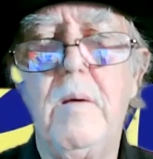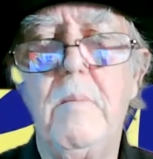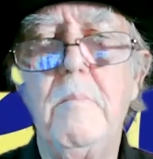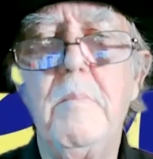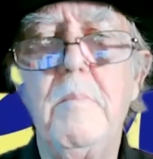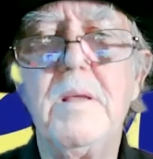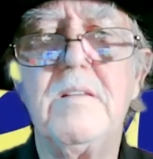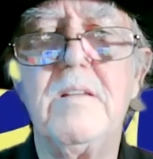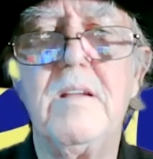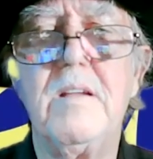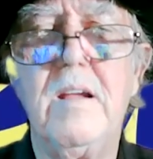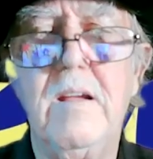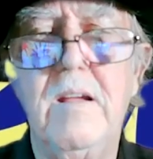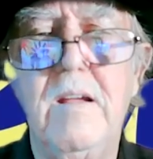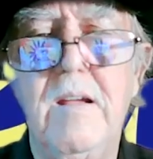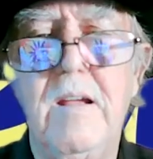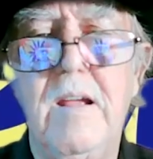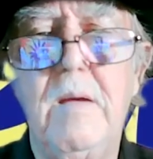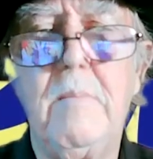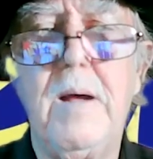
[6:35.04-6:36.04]
missing
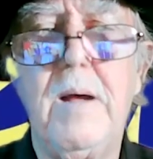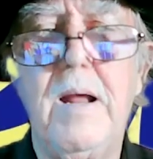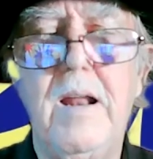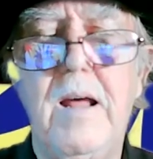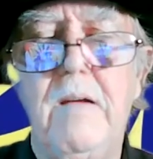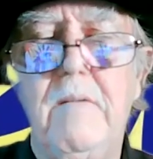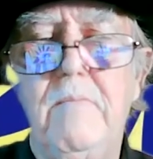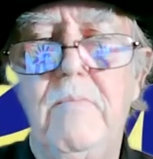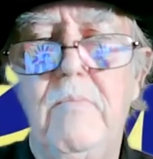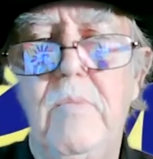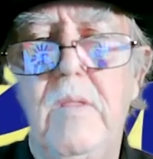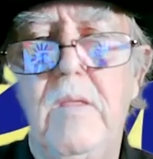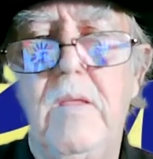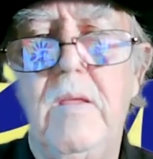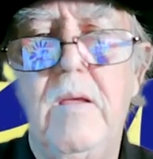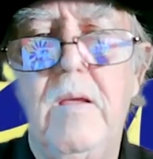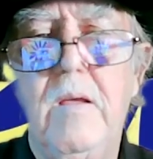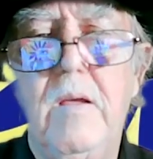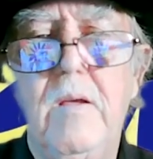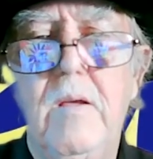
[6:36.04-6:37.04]
in my life.
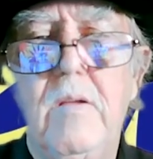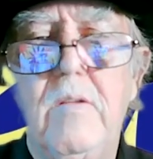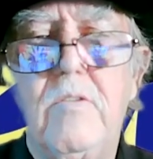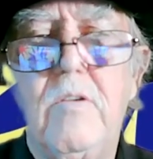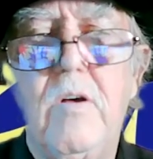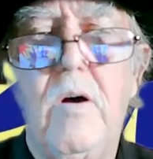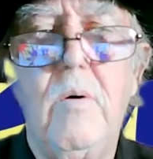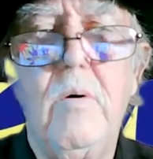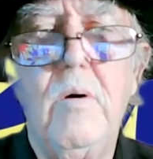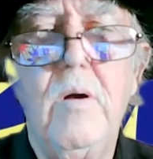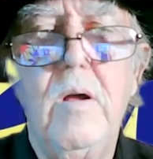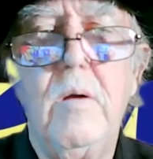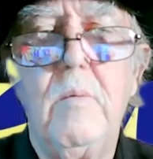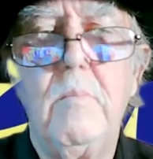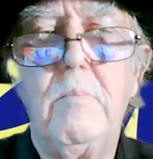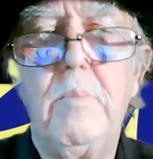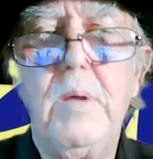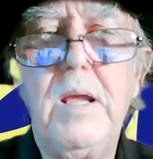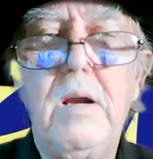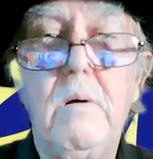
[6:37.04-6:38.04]
So
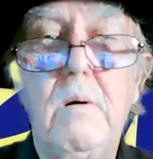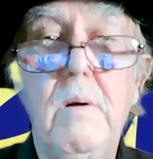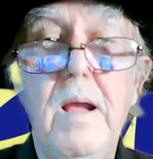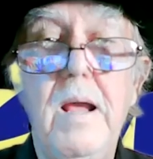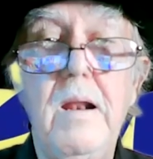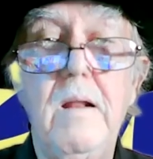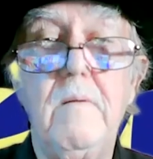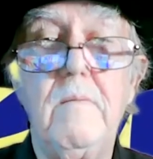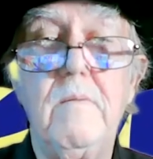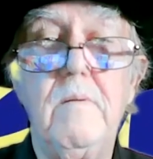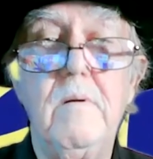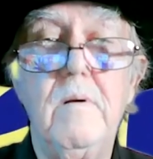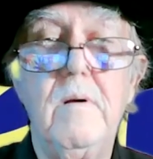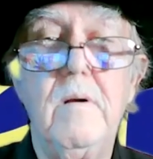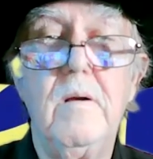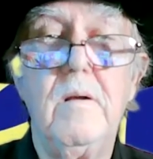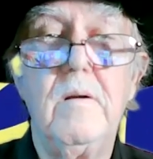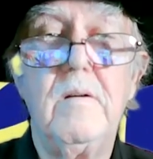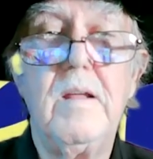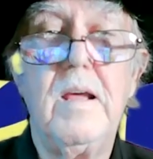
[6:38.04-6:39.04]
be creative,
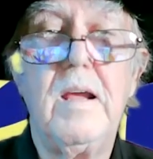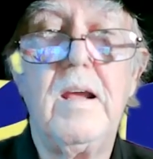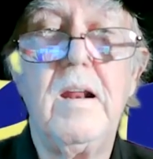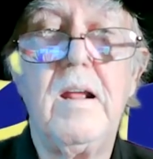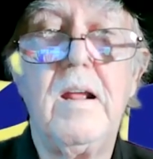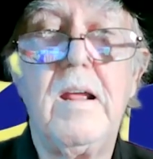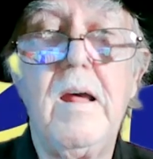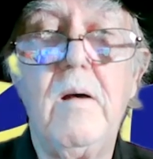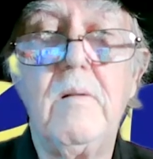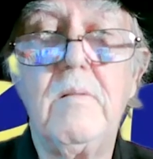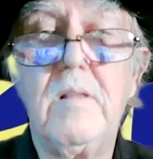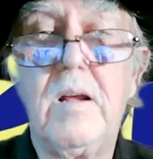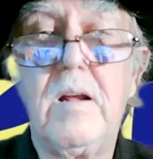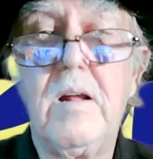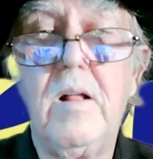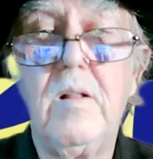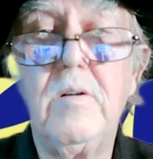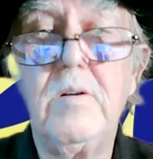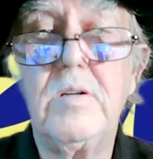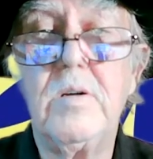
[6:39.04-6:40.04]
take into account the
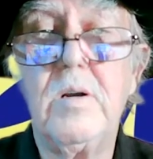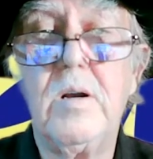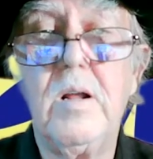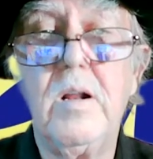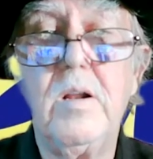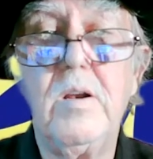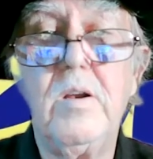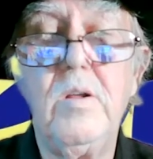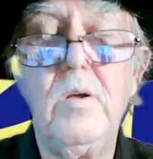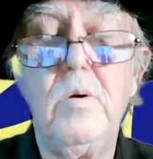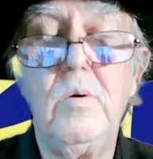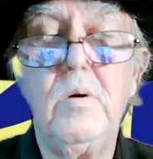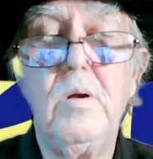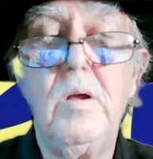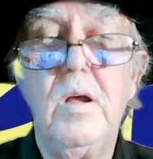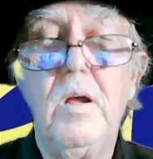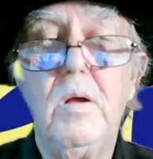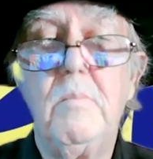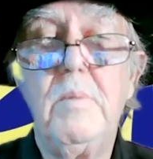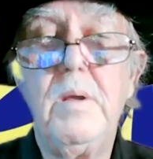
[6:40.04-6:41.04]
colors you're going to do.
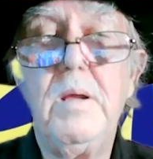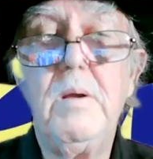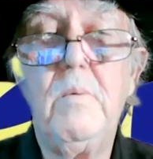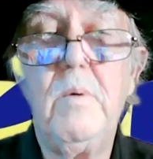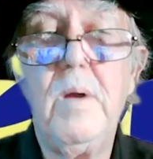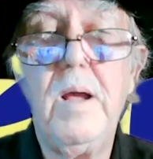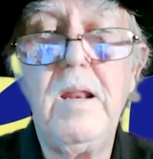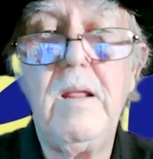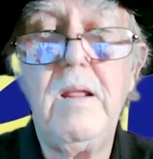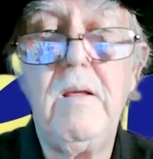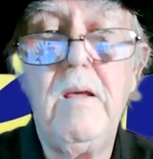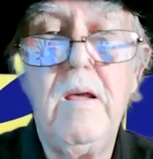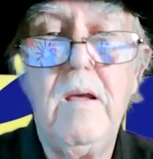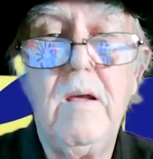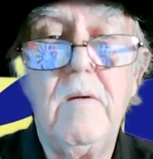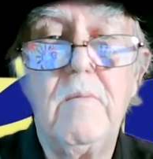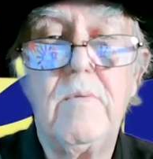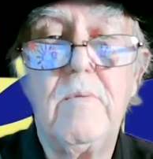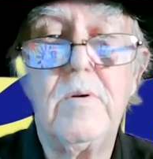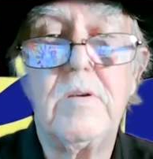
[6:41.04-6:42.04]
Be ready
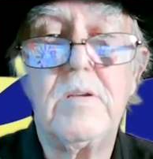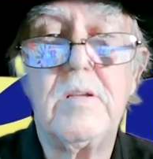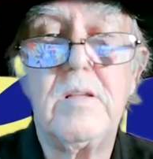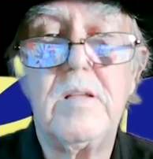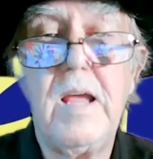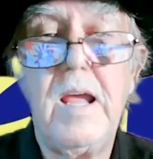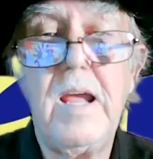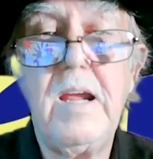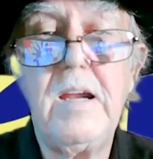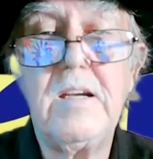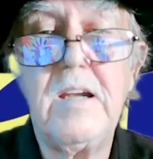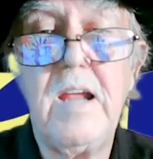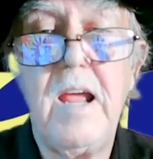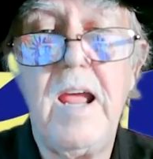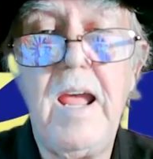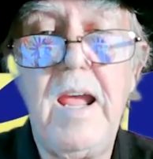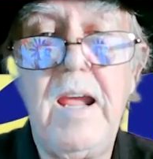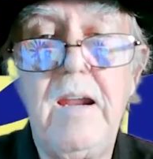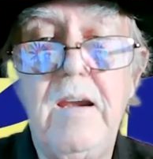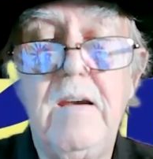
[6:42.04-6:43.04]
for stage
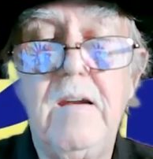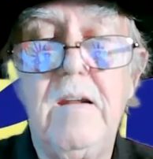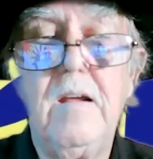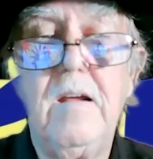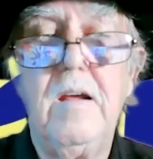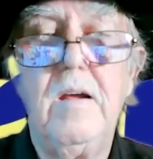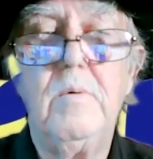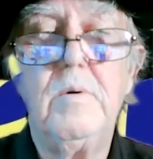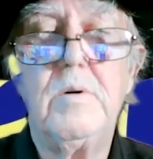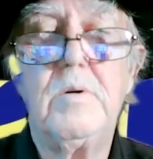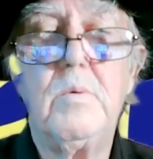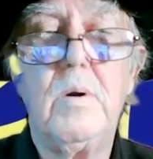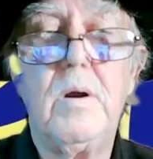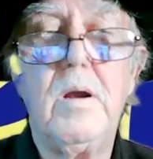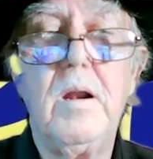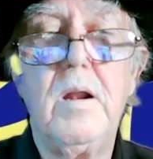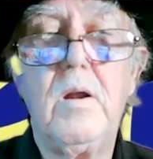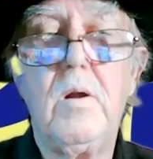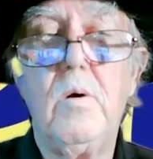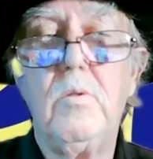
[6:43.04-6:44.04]
8, which we're
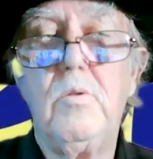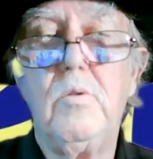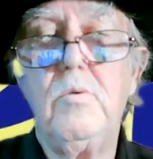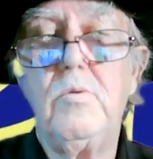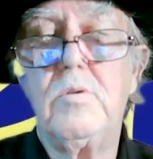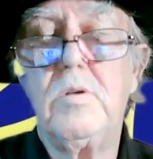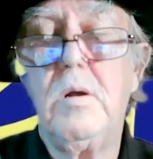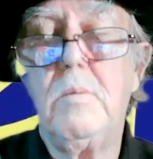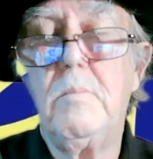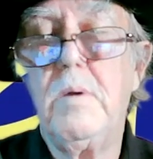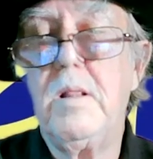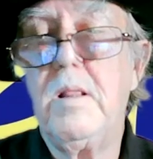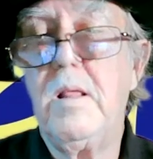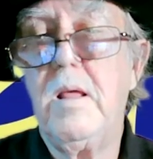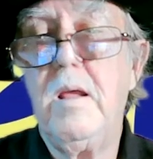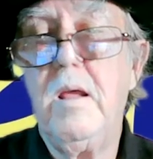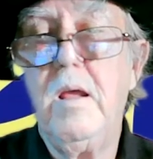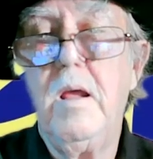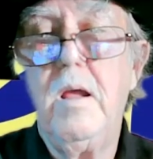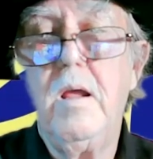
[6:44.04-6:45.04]
going to go through some of
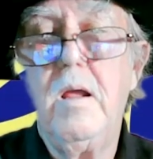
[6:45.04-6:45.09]
the